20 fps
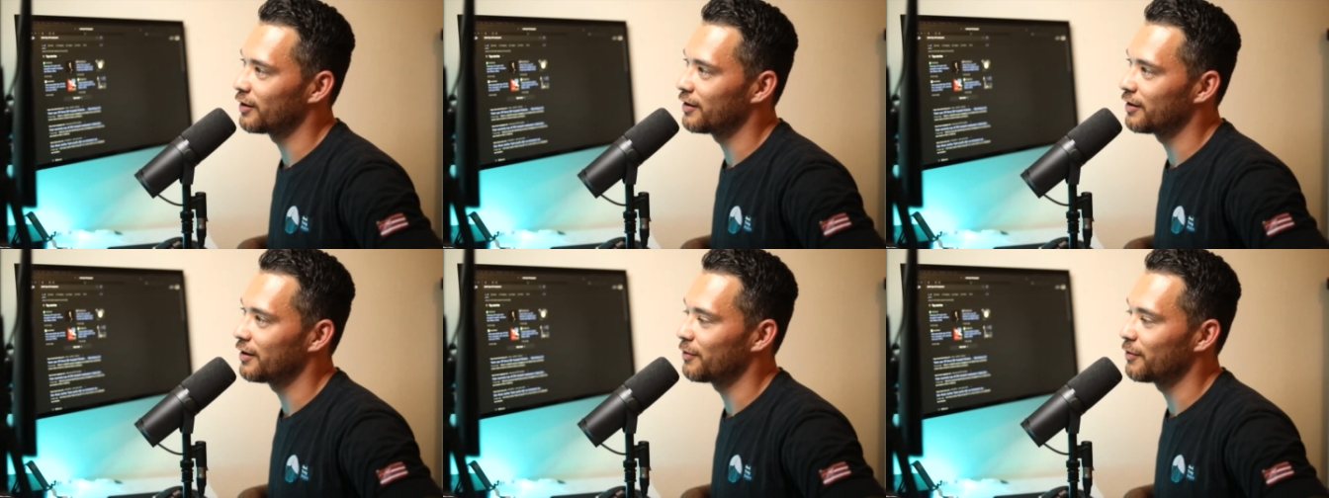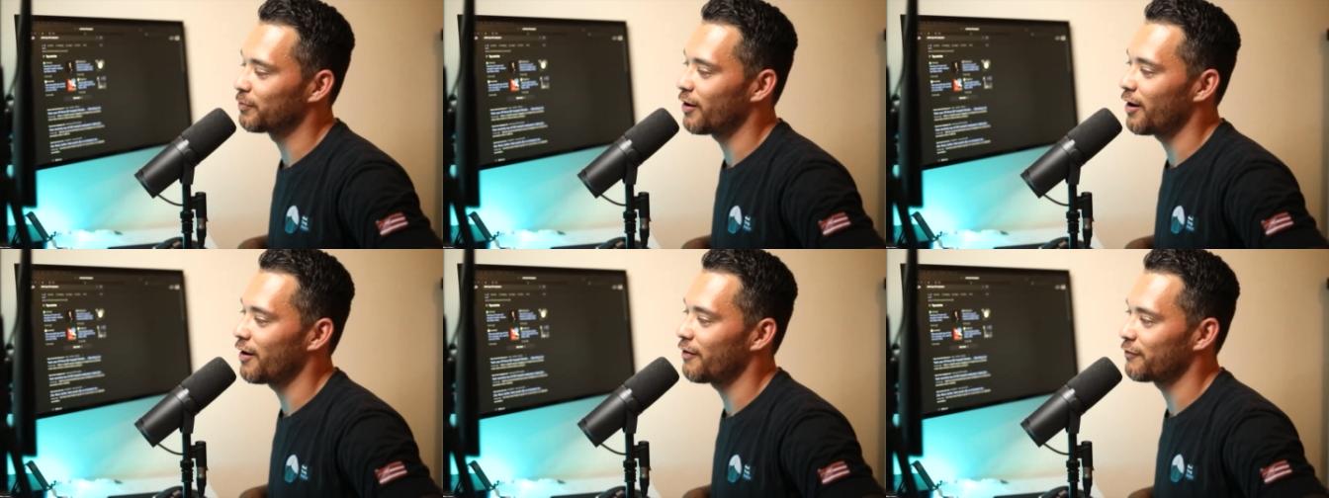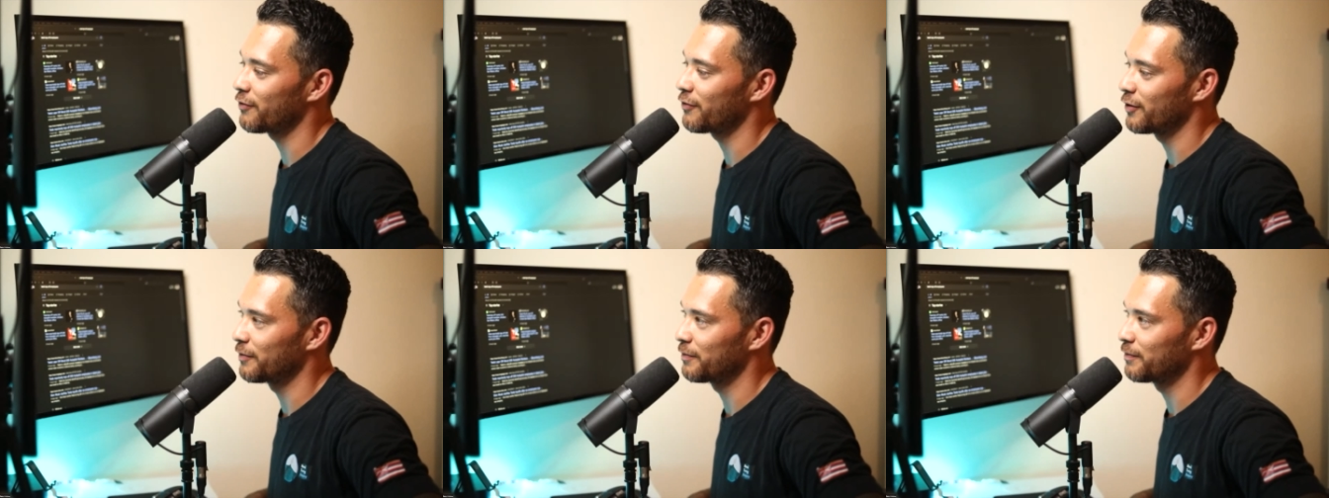a prop
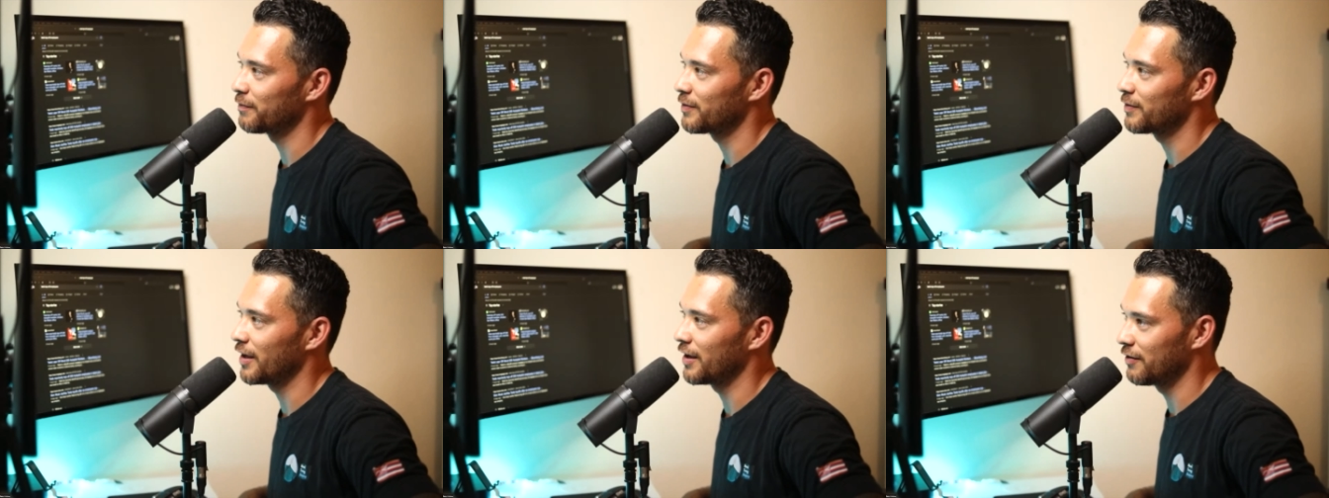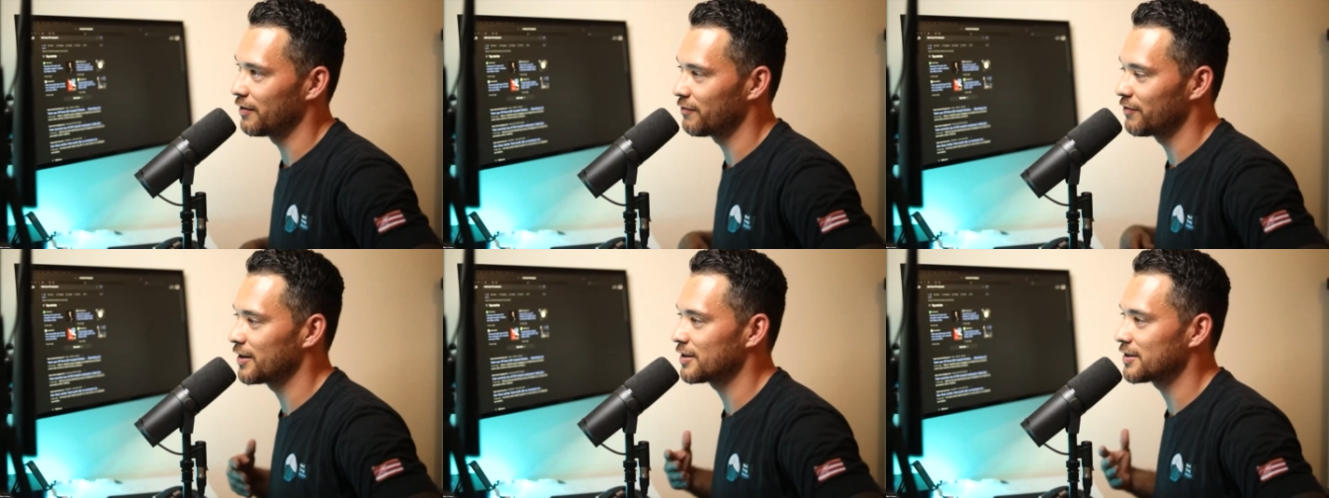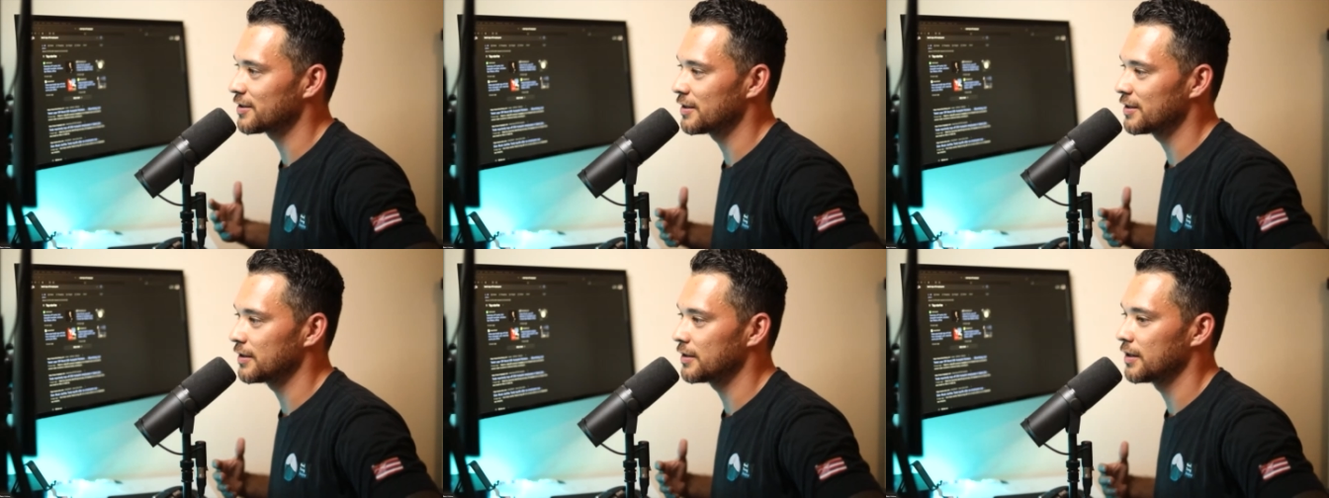firm and
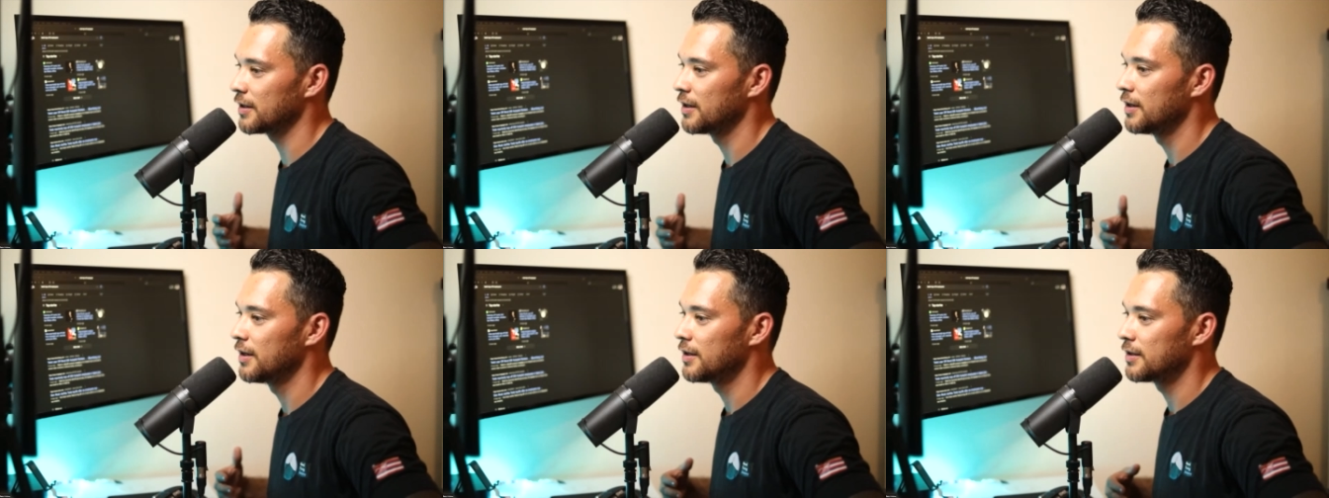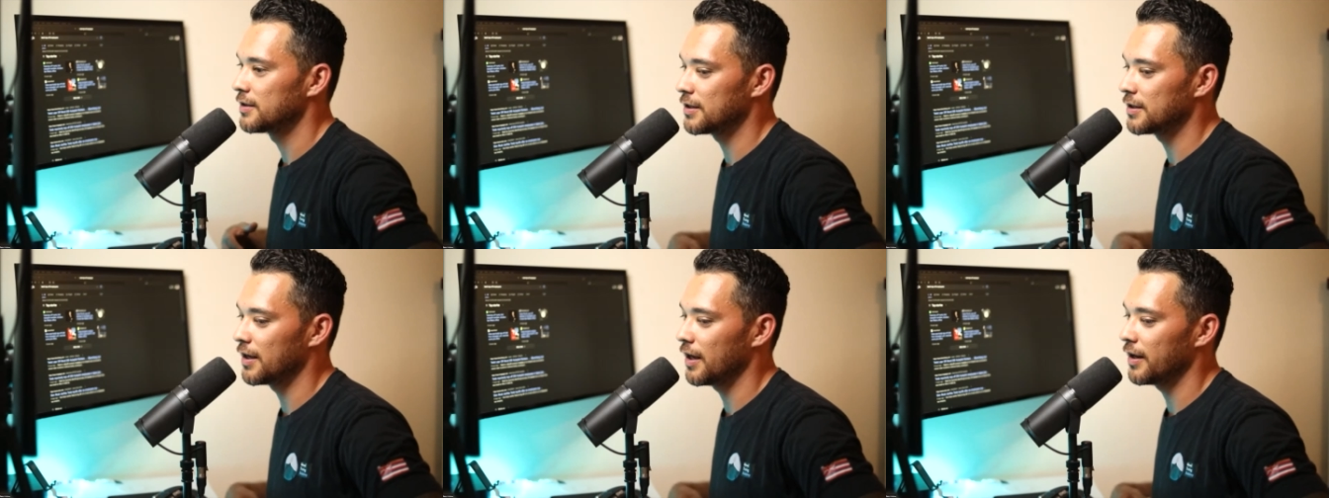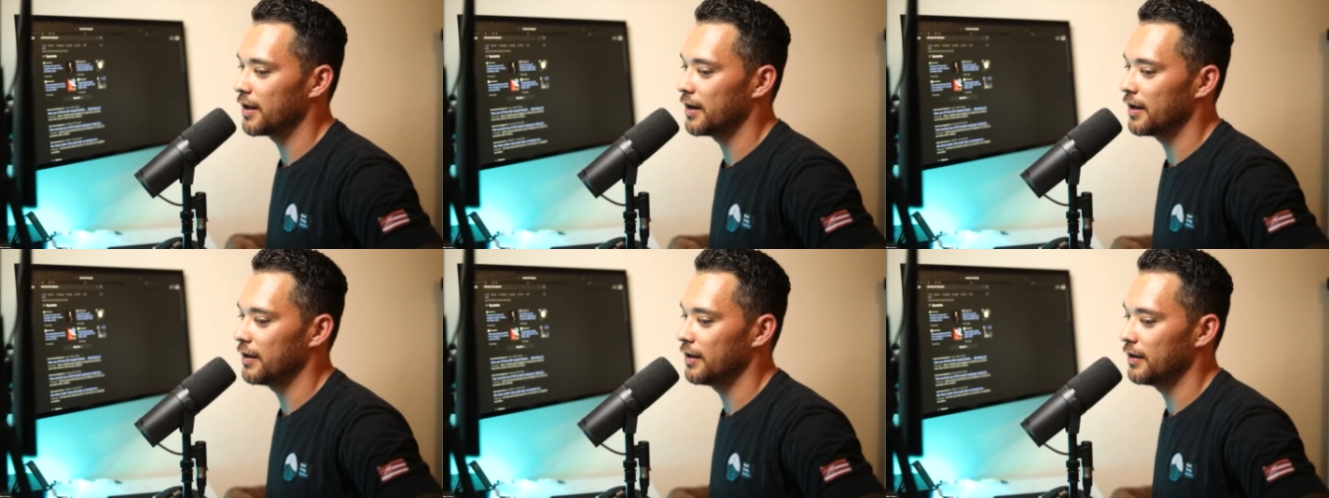invested to
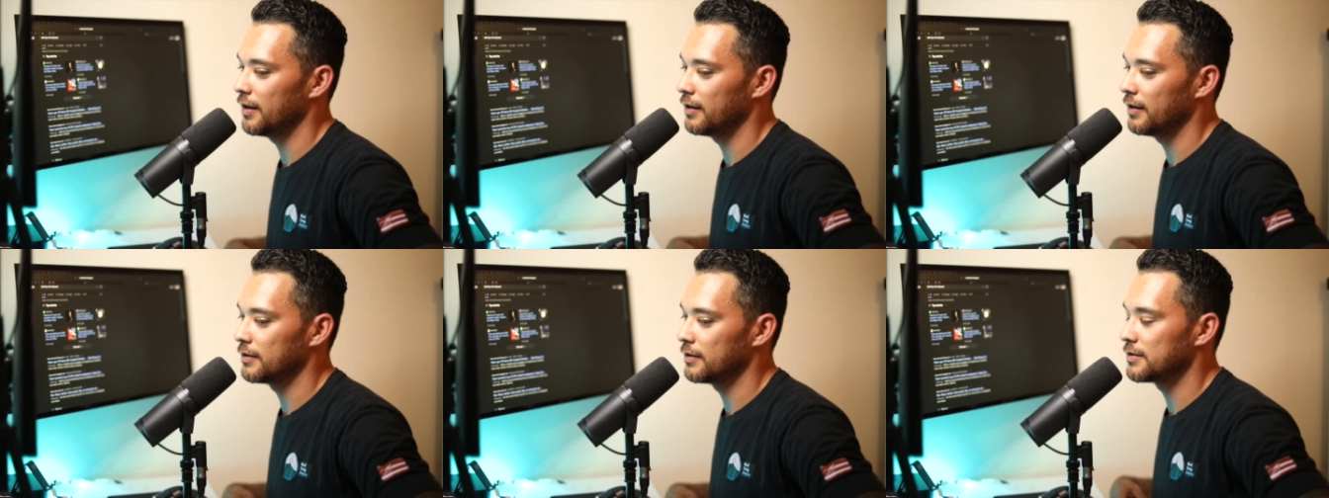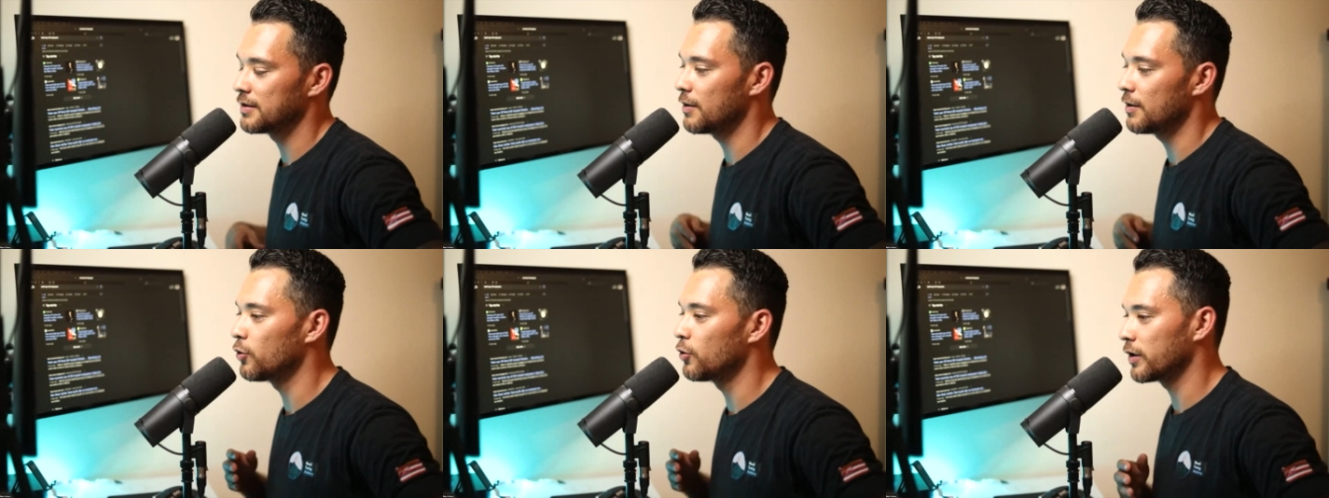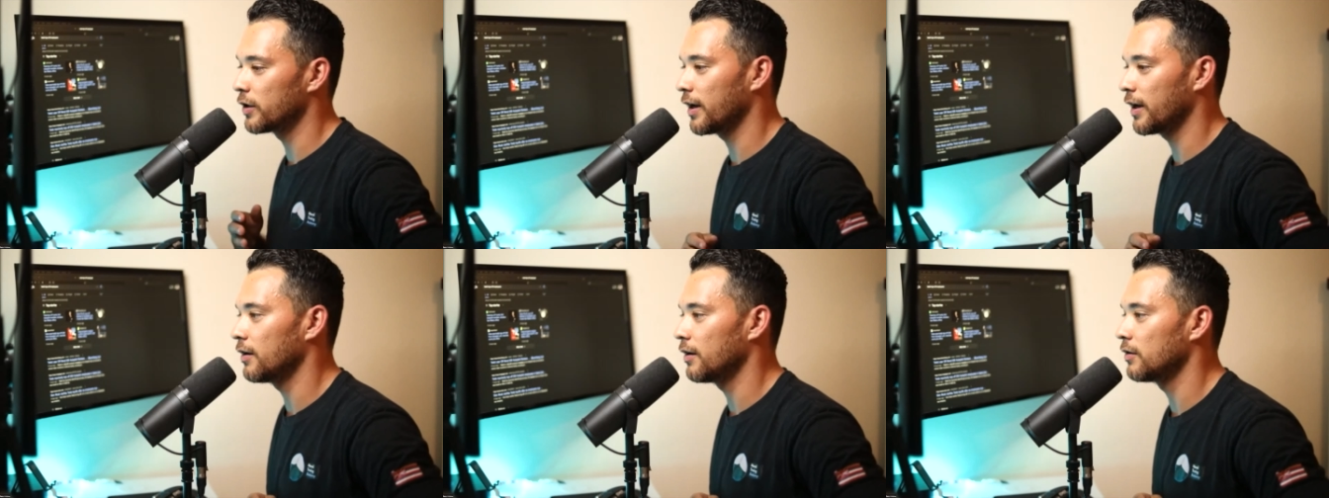get a, a uh, demo
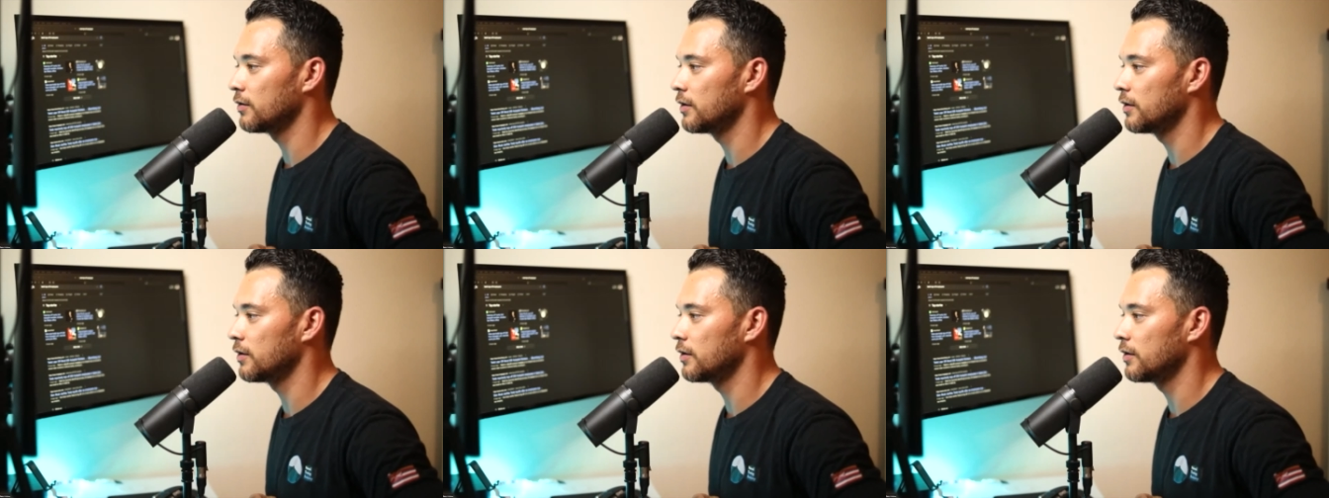account